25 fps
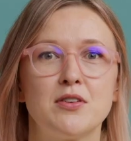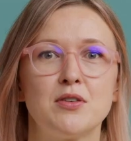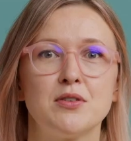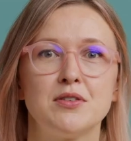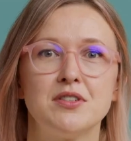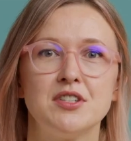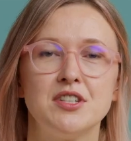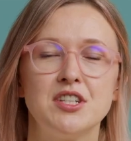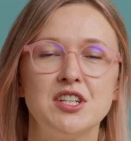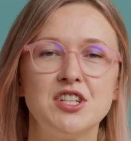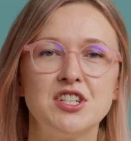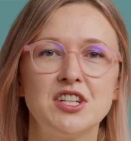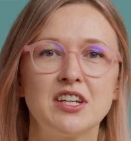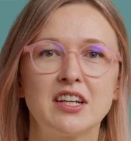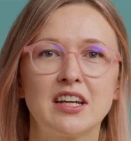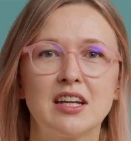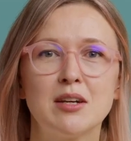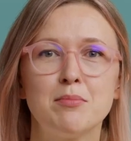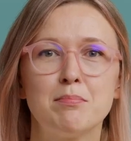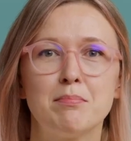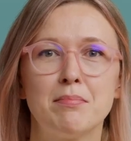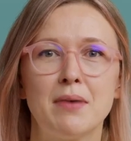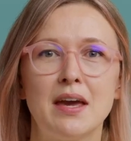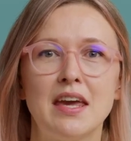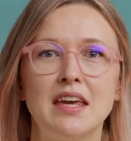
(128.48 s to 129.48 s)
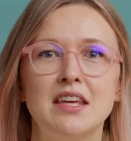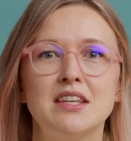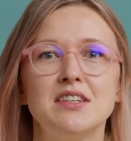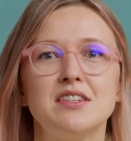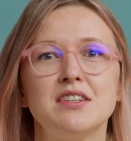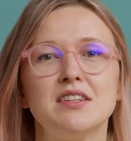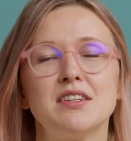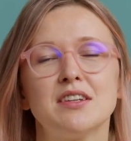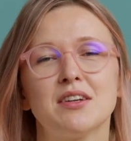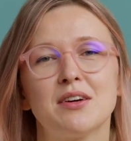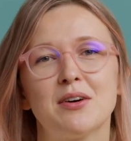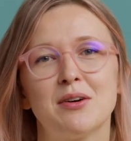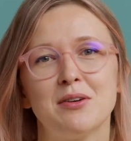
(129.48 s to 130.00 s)
through stitching and
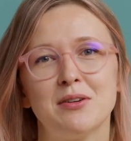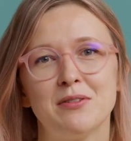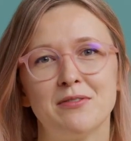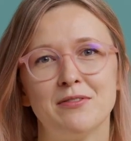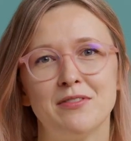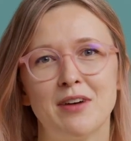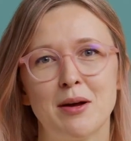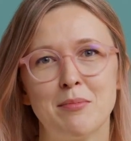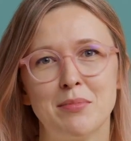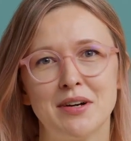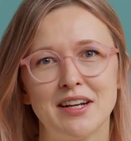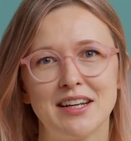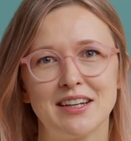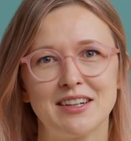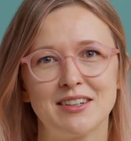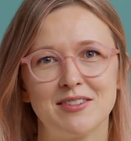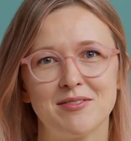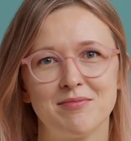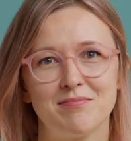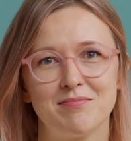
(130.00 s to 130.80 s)
painting on fabric.